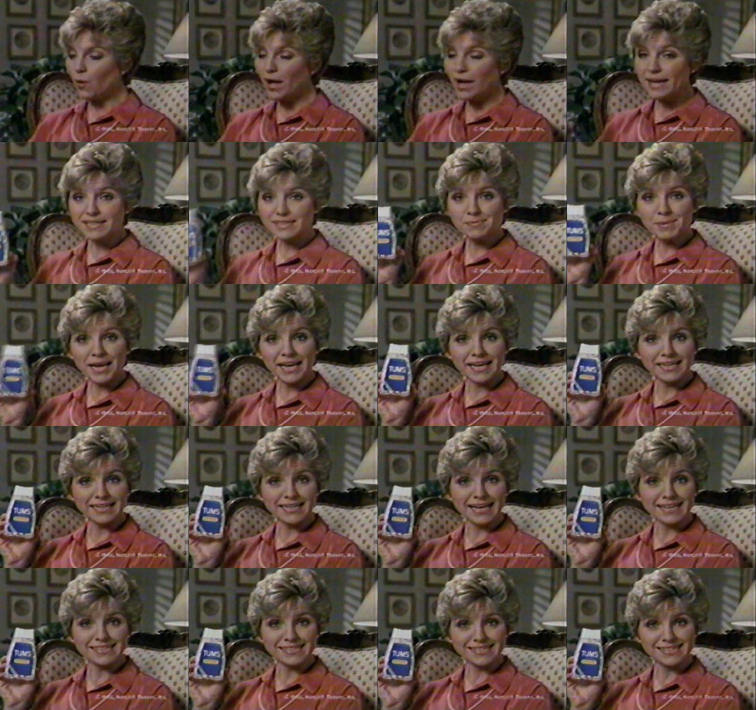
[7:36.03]
Why is my
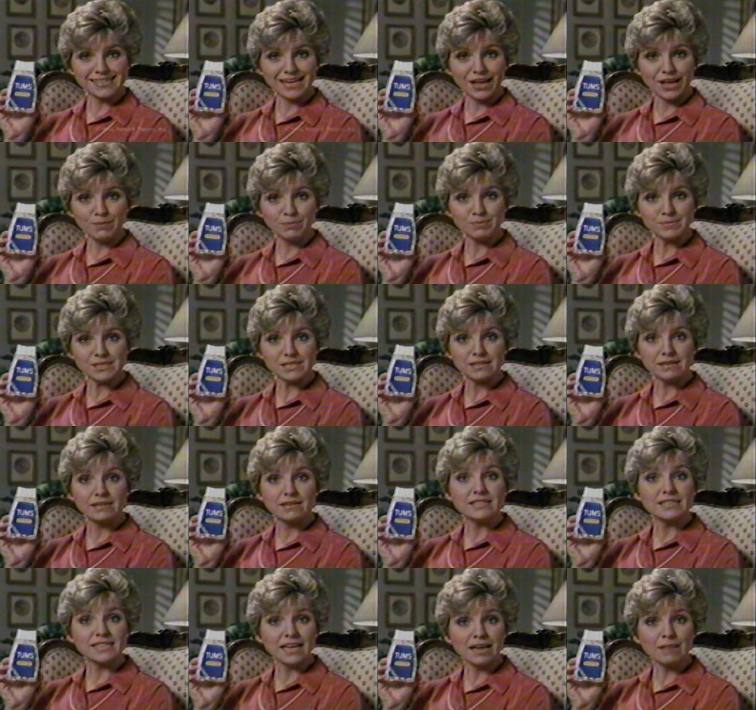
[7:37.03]
antacid Tums?
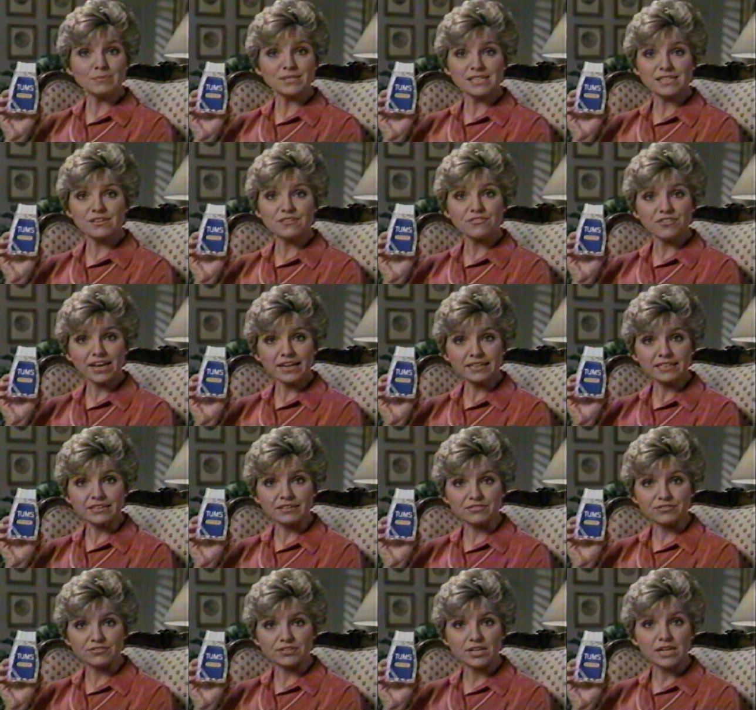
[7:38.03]
Tums is
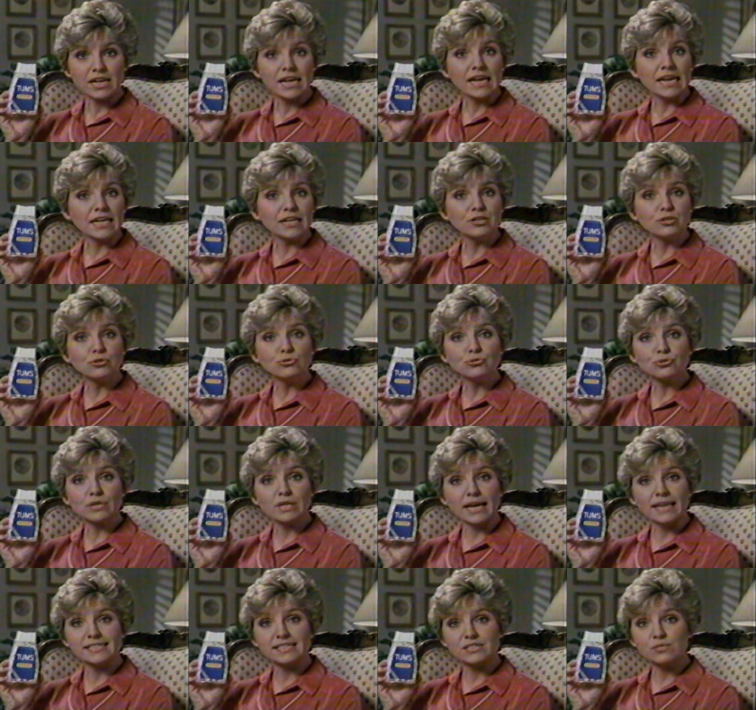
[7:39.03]
effective. It
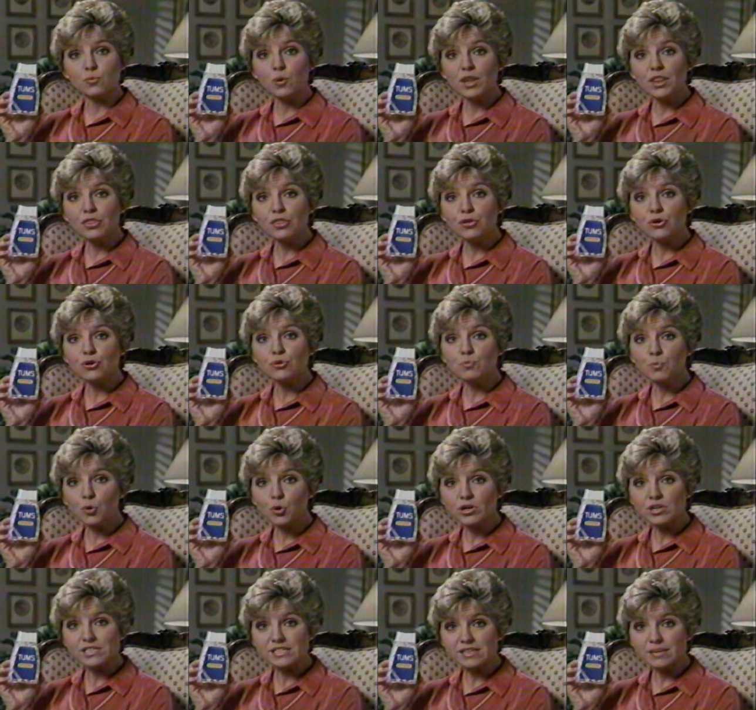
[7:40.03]
neutralizes one-third
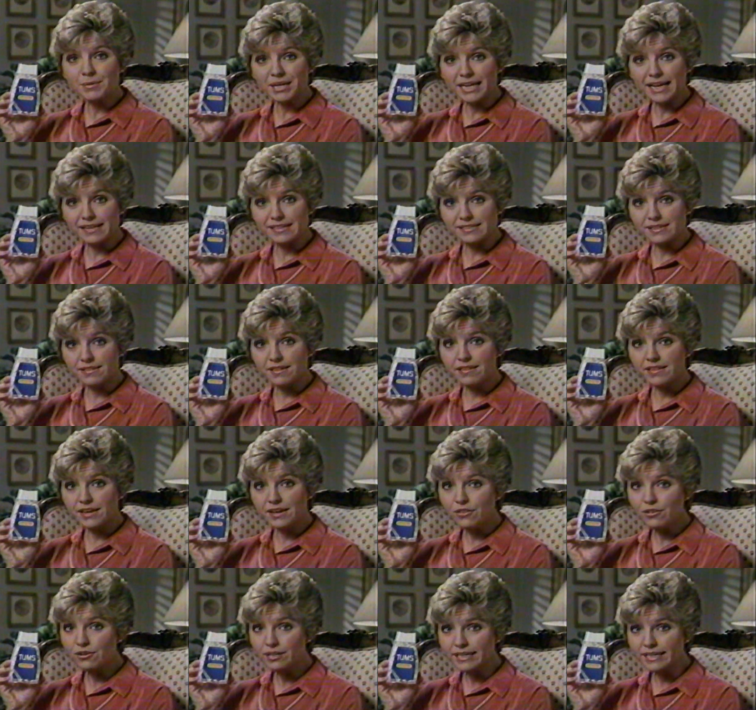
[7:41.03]
more stomach acid
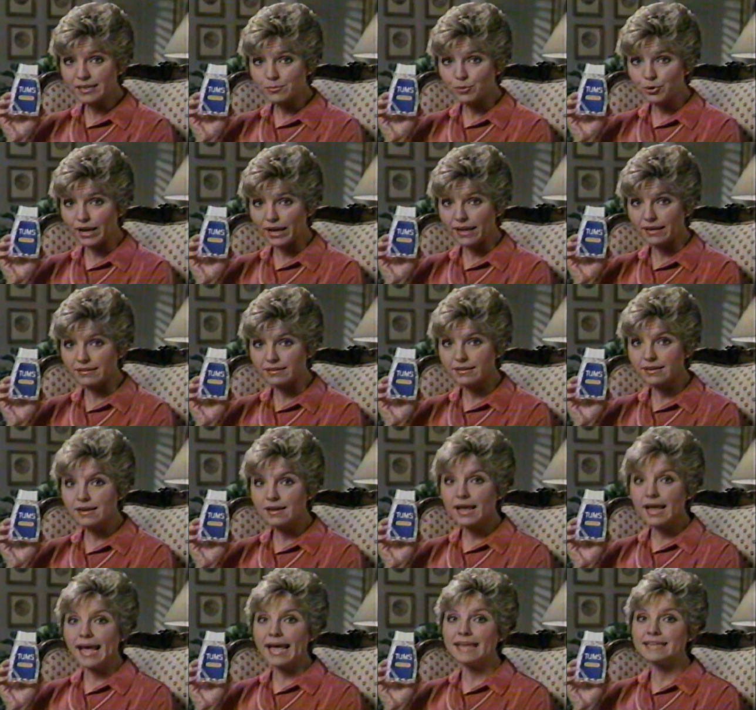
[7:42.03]
than the other leading brand.
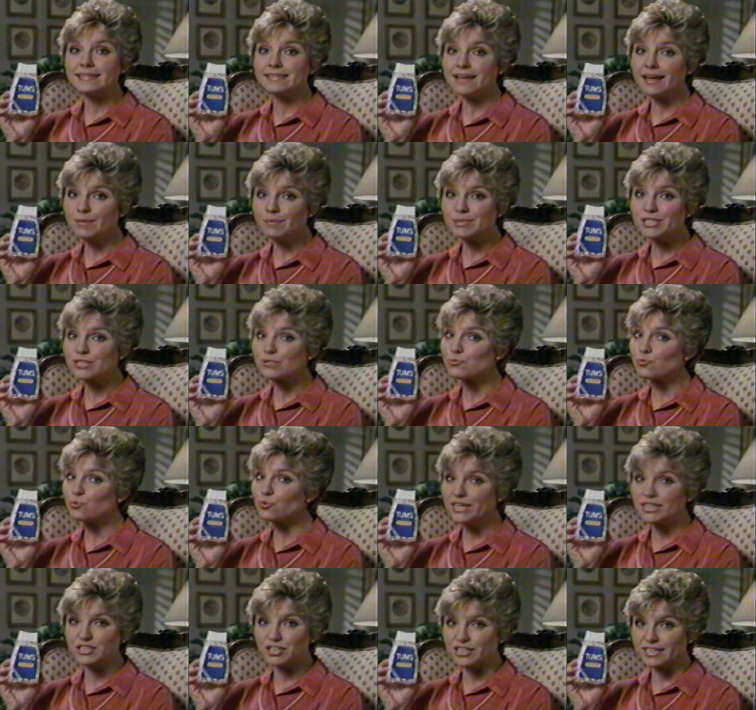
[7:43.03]
And Tums
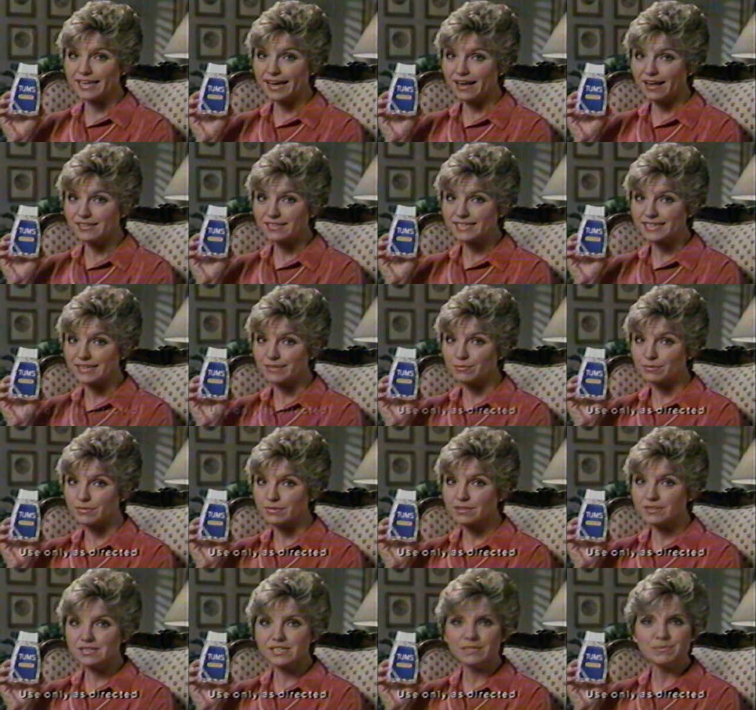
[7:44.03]
is rich in
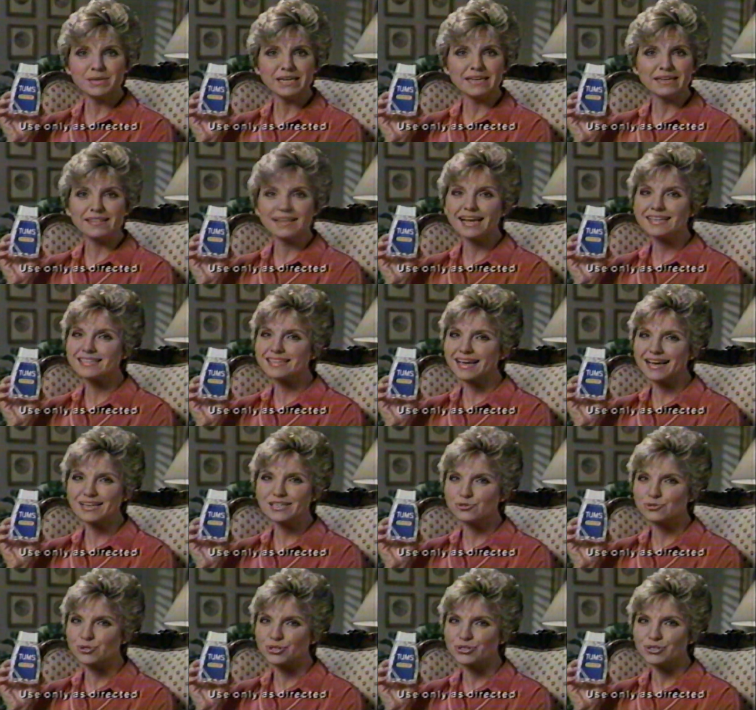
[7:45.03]
calcium. To me, that's
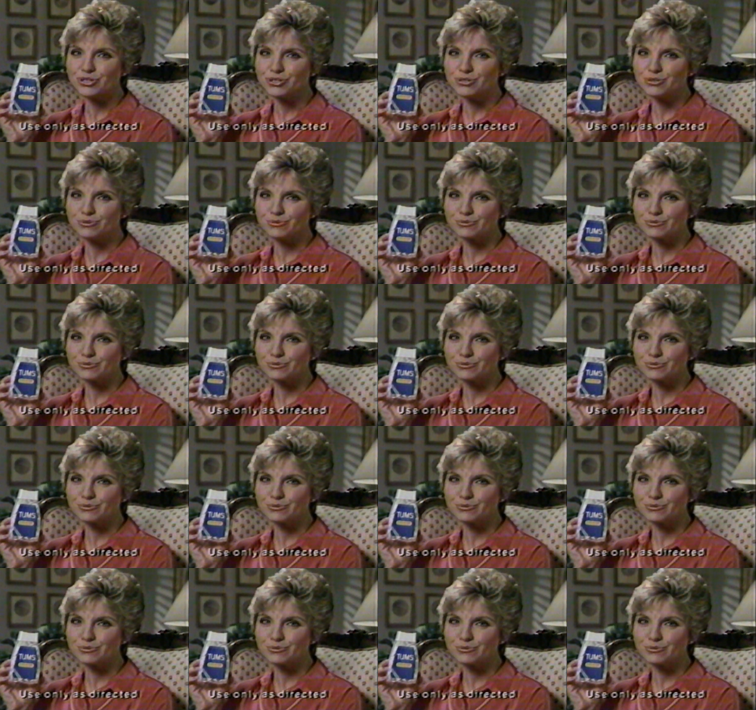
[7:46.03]
extra good